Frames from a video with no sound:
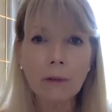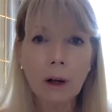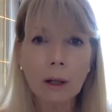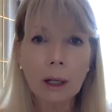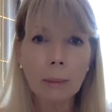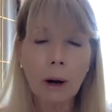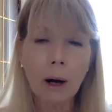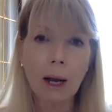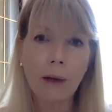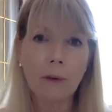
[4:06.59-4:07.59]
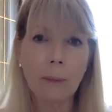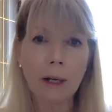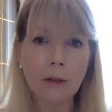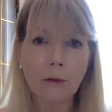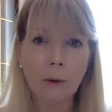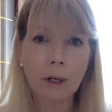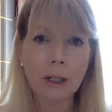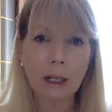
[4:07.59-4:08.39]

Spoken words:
falling apart after my divorce.